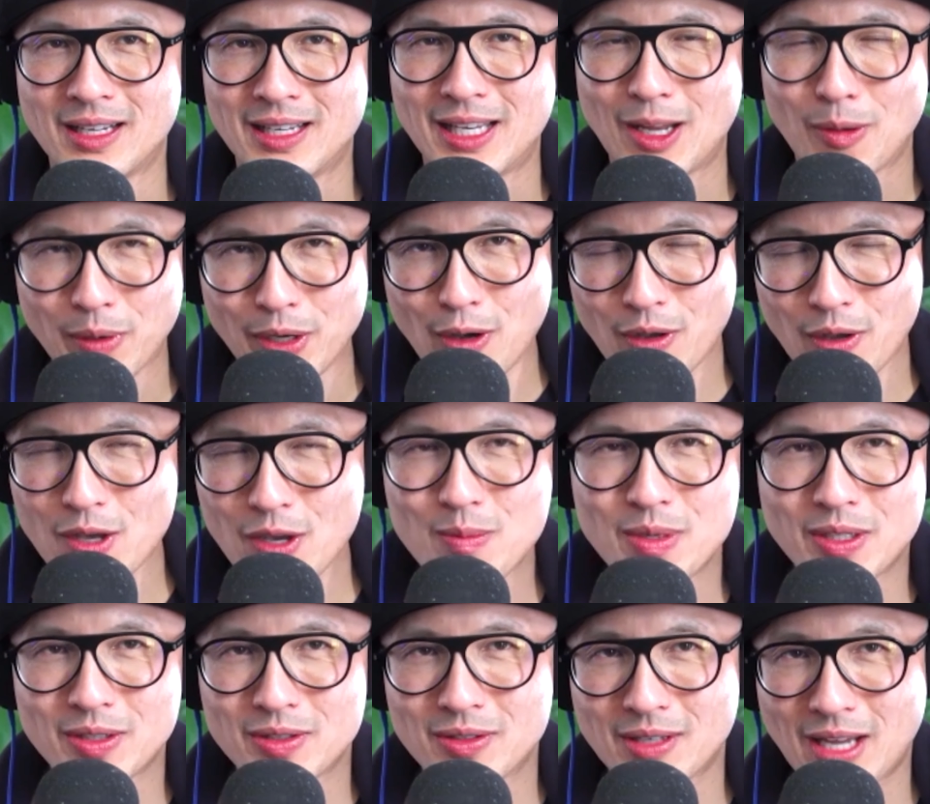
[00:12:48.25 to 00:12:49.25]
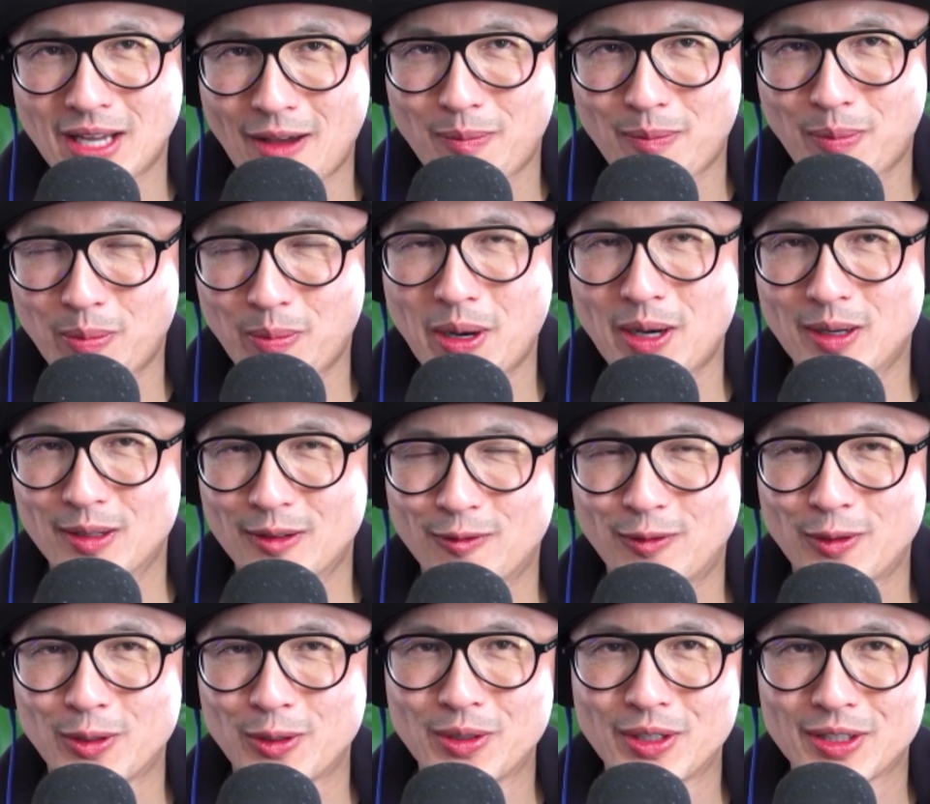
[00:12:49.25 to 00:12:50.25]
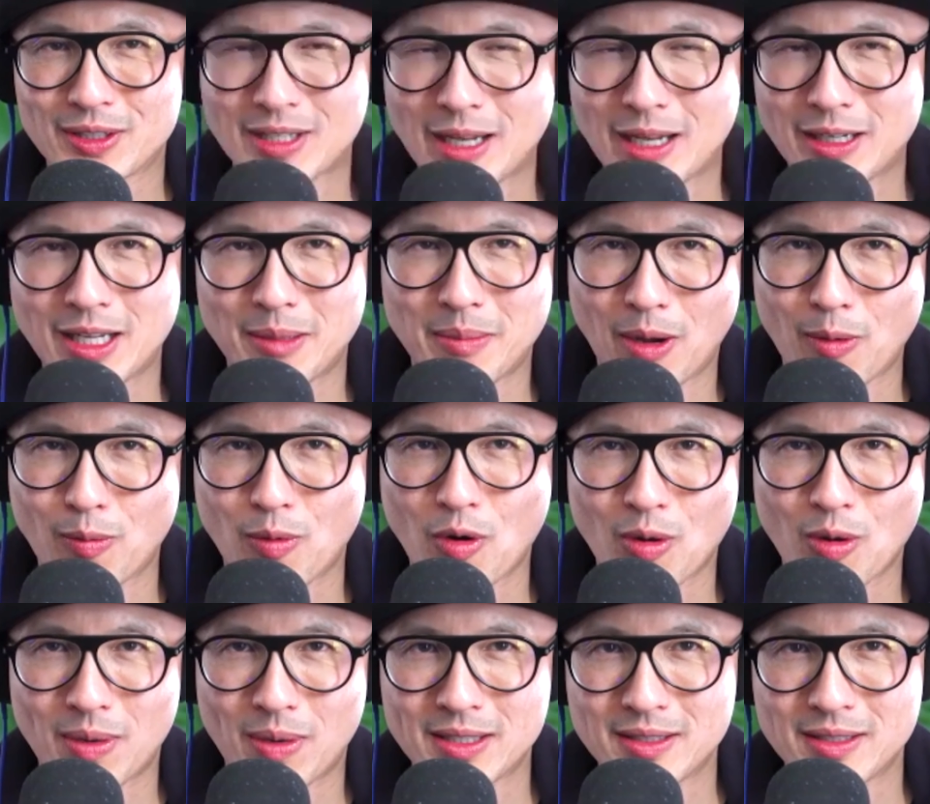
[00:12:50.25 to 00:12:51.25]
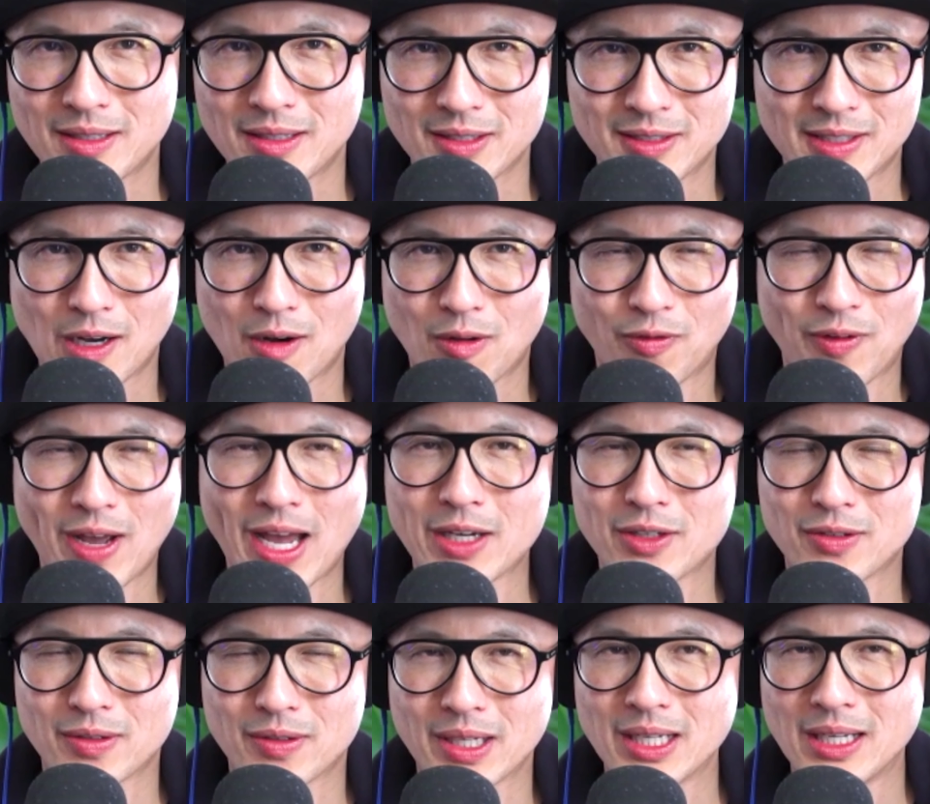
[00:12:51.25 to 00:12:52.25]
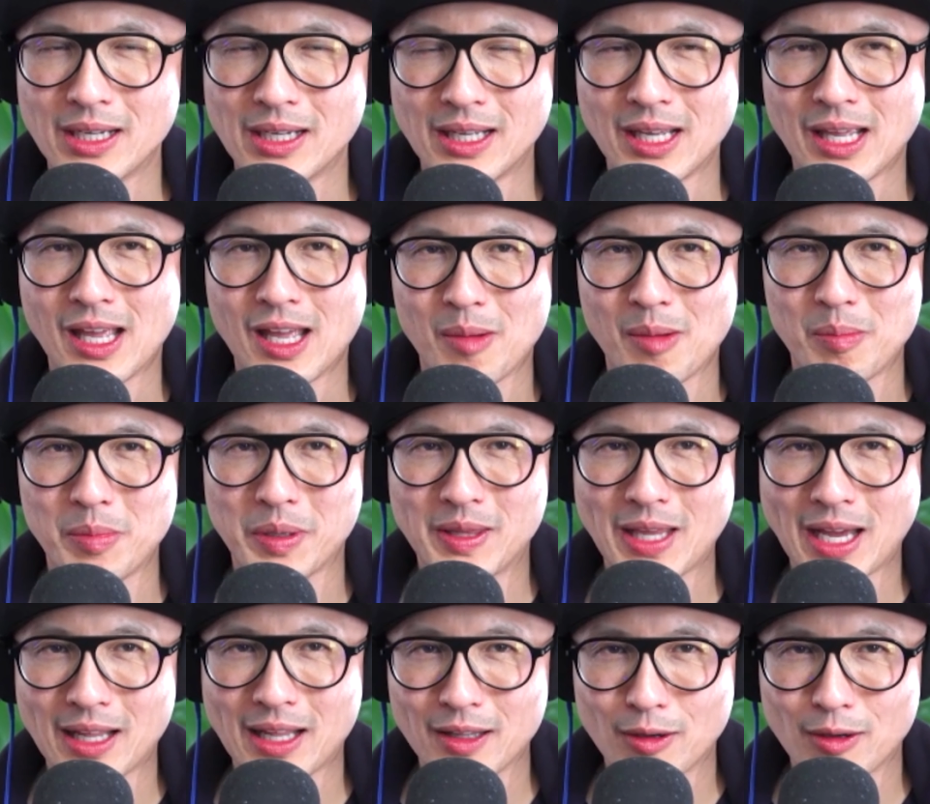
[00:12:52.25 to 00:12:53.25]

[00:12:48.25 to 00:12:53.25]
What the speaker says: Now, we know humans have prepared the food and it's not done by robots in a sterile factory, but that